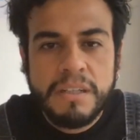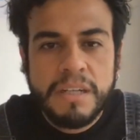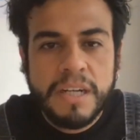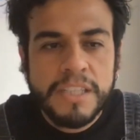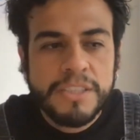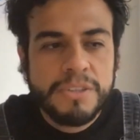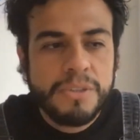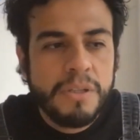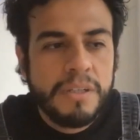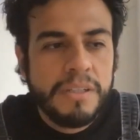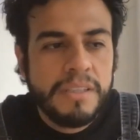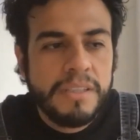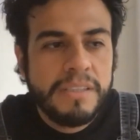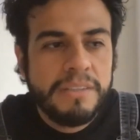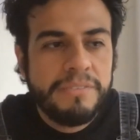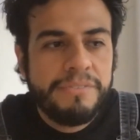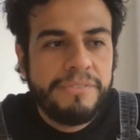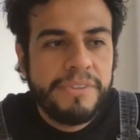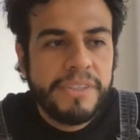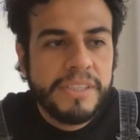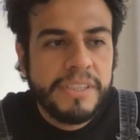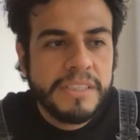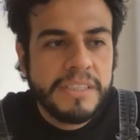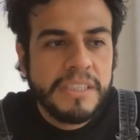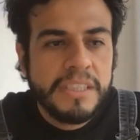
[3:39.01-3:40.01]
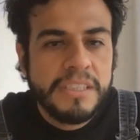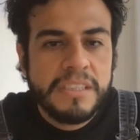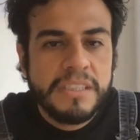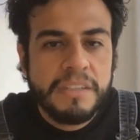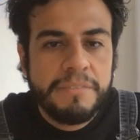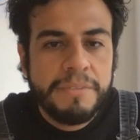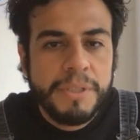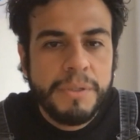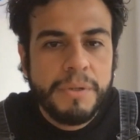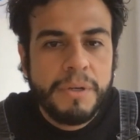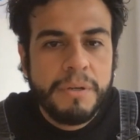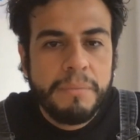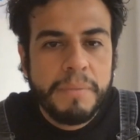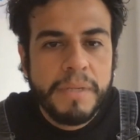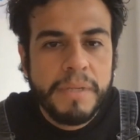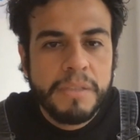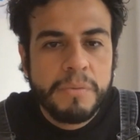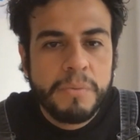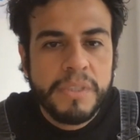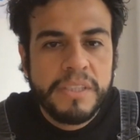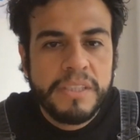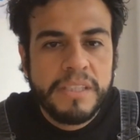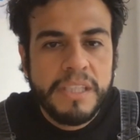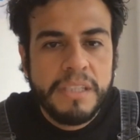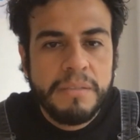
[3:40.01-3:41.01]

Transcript: Actually, the first interview I made with